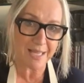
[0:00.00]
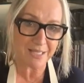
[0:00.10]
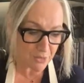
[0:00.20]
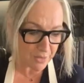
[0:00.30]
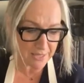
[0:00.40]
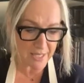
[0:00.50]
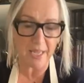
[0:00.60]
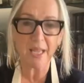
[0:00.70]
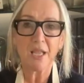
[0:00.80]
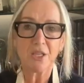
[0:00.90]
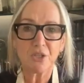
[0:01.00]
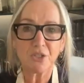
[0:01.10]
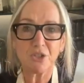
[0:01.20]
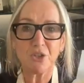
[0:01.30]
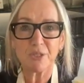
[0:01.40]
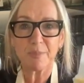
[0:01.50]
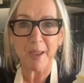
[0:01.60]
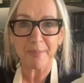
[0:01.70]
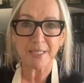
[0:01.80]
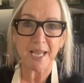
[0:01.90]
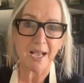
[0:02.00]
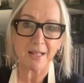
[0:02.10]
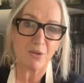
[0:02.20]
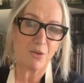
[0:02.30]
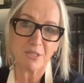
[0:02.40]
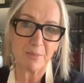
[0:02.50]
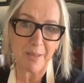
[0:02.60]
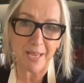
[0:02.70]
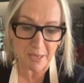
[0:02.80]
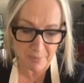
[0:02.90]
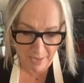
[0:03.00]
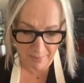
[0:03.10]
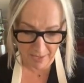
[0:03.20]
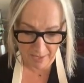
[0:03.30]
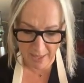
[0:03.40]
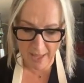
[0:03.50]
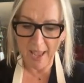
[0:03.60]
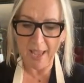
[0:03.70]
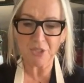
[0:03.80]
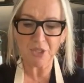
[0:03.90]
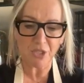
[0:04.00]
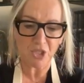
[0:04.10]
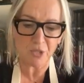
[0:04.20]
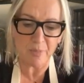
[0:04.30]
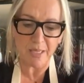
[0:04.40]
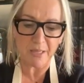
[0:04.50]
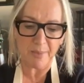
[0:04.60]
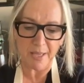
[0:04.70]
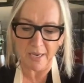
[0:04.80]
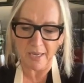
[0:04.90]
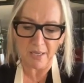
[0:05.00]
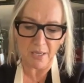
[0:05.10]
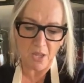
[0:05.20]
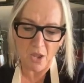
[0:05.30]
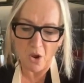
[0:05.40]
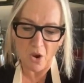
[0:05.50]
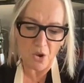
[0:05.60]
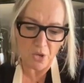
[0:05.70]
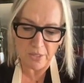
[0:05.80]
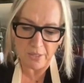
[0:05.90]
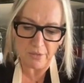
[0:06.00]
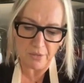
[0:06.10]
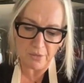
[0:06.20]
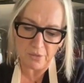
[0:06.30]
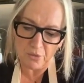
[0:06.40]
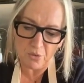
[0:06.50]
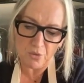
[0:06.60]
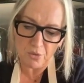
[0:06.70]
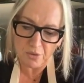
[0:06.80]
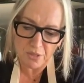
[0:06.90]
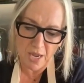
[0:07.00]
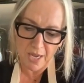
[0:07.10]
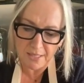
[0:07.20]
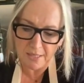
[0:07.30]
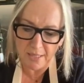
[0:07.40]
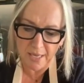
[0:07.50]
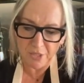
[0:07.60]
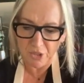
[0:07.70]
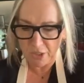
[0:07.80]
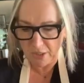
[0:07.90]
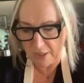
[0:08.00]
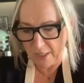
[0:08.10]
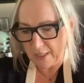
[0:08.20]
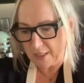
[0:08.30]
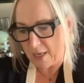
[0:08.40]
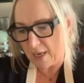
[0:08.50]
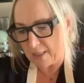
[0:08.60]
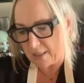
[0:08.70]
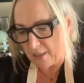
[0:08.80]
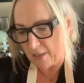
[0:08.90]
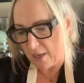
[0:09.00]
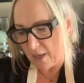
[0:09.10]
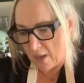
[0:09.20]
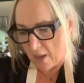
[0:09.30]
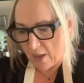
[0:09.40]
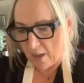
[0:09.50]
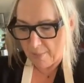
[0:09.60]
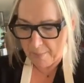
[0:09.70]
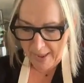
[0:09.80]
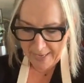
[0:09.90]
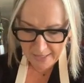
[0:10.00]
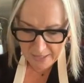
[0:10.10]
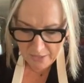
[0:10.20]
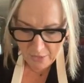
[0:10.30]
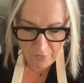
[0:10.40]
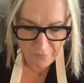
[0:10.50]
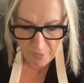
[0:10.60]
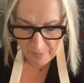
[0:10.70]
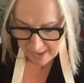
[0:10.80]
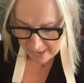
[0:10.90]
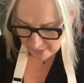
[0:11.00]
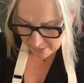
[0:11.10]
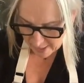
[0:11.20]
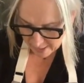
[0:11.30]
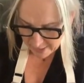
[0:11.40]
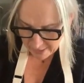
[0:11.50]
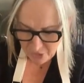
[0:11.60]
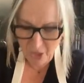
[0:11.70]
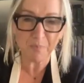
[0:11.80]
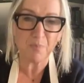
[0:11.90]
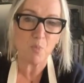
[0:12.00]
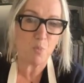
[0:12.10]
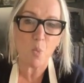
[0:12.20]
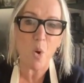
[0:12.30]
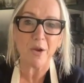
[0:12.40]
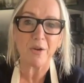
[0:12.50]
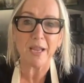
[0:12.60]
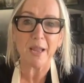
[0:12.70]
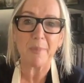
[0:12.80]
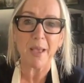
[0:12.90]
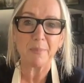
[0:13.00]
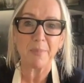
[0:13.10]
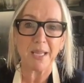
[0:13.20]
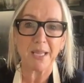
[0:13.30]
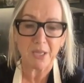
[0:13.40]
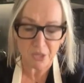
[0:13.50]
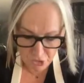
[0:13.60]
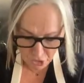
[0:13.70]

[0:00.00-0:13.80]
it's always there. So just use a paper towel or some baking paper and just smear the butter on all sides, edges, inside, base of your pan, okay? And don't worry about being